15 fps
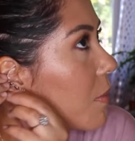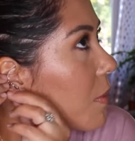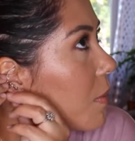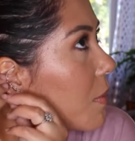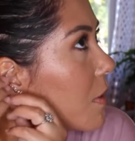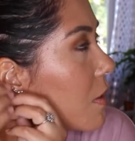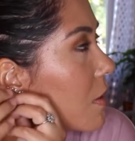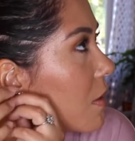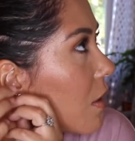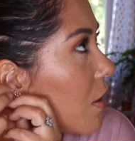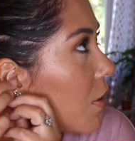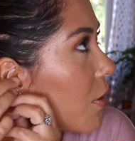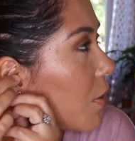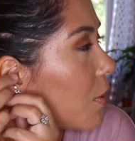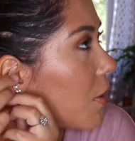Maybe it's the
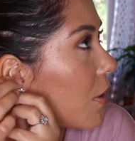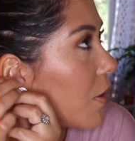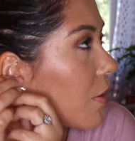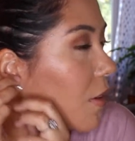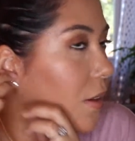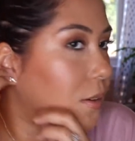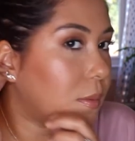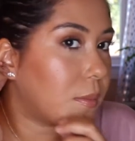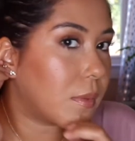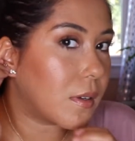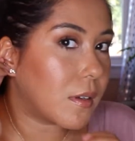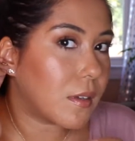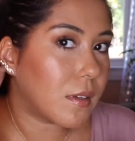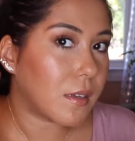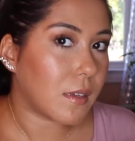other way around,
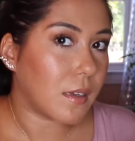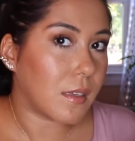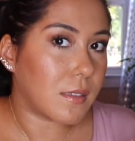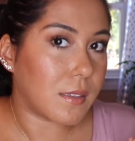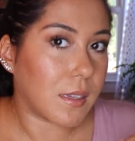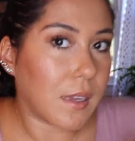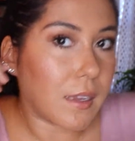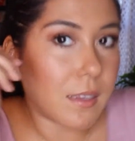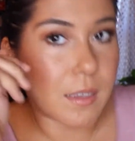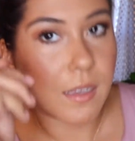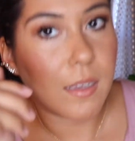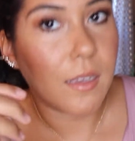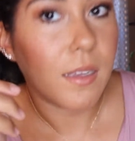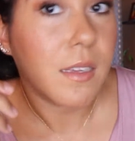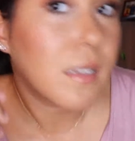but it's like
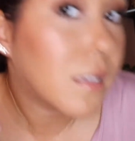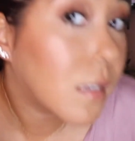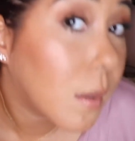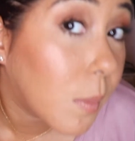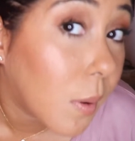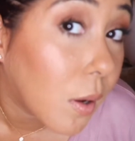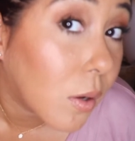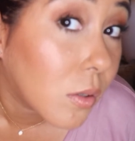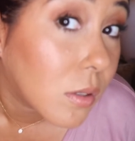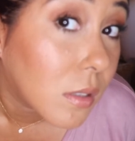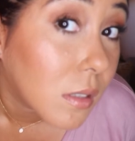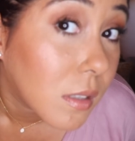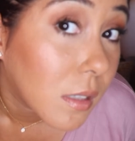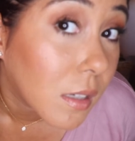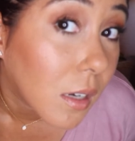
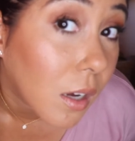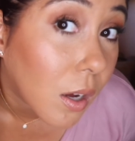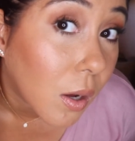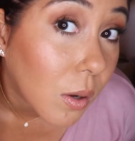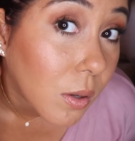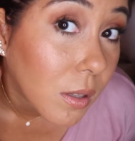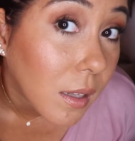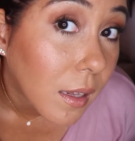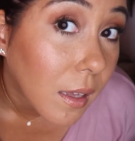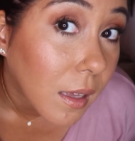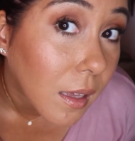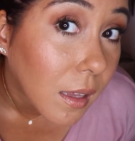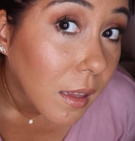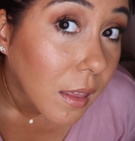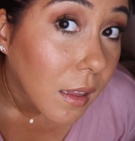supposed to go
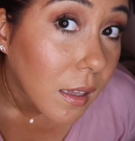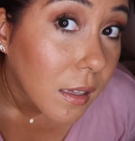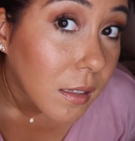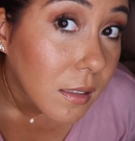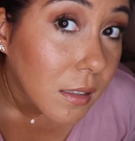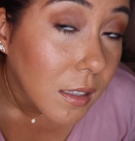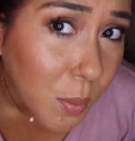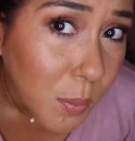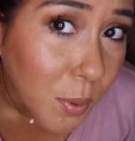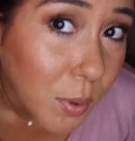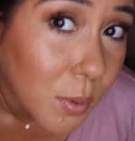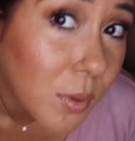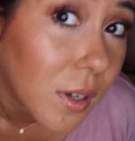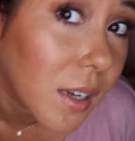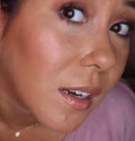like this. They're
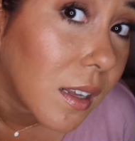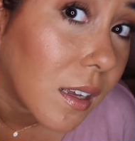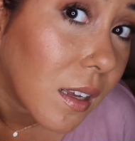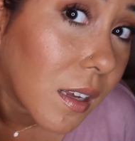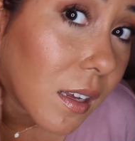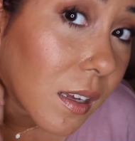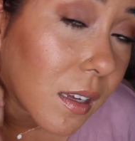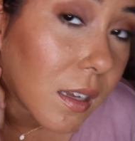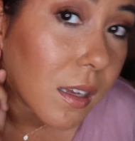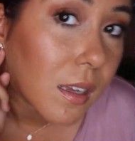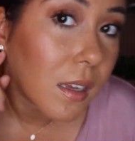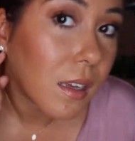pretty.